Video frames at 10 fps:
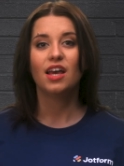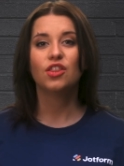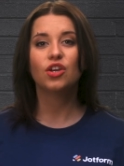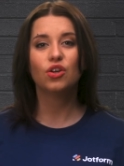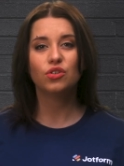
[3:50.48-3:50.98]

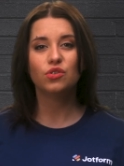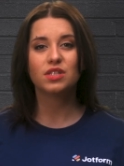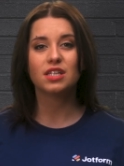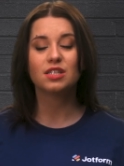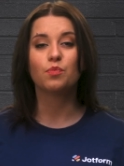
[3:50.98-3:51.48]
The good
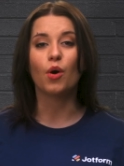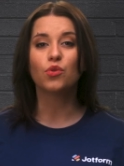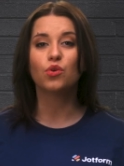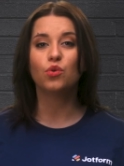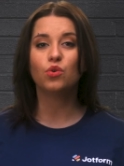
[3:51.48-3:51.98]
news is
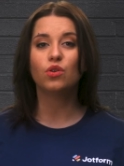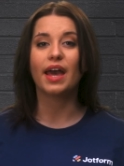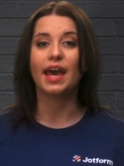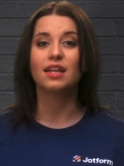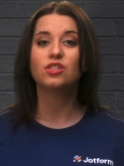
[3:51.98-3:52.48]
both Google
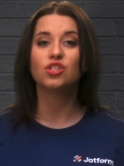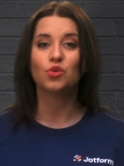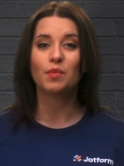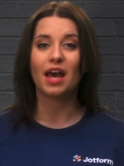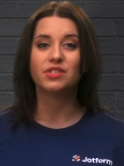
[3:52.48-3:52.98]
and
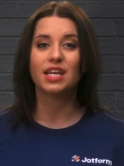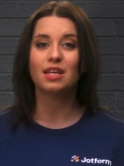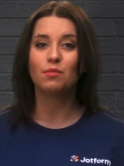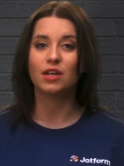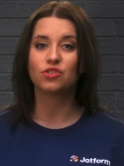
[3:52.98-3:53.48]
Zoom have
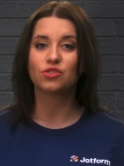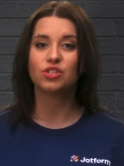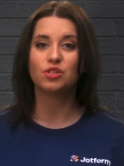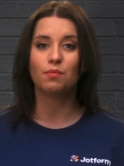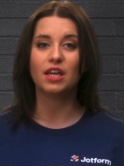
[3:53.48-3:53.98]
taken measures
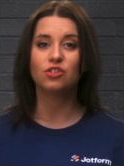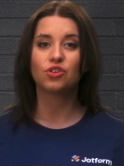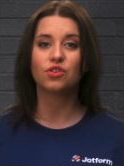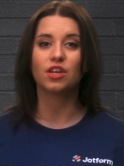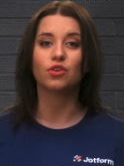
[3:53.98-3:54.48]
to make
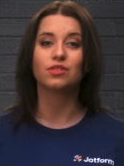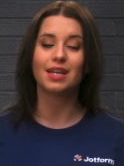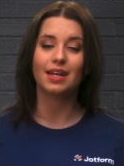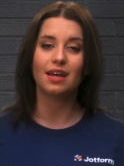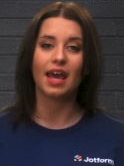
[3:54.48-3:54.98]
sure that your
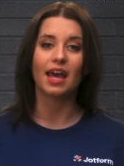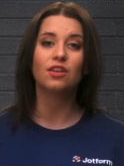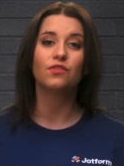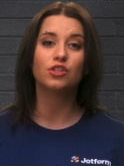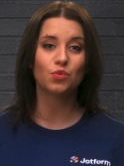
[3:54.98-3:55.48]
data
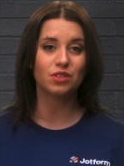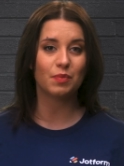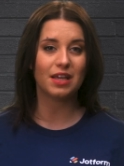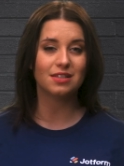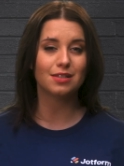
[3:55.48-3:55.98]
and visual
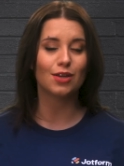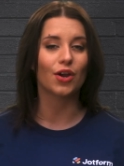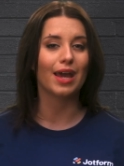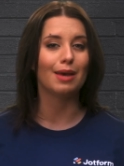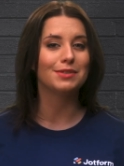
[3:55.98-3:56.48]
spaces
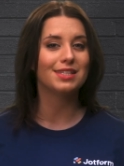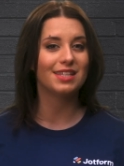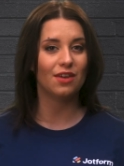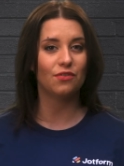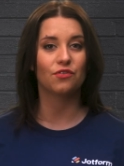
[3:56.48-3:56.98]
are kept
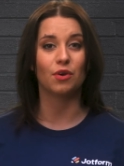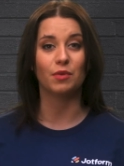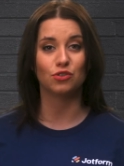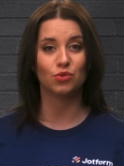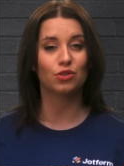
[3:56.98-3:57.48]
safe from
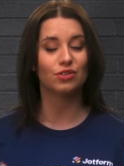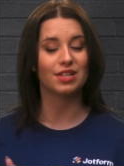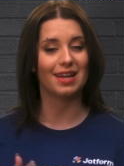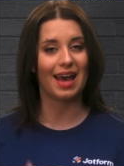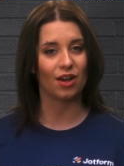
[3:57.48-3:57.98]
intruders
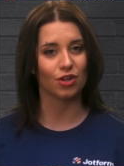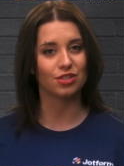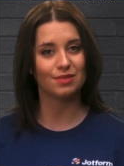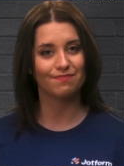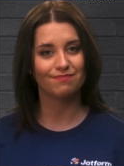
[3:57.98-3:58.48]
and
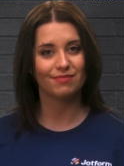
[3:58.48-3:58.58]
hackers.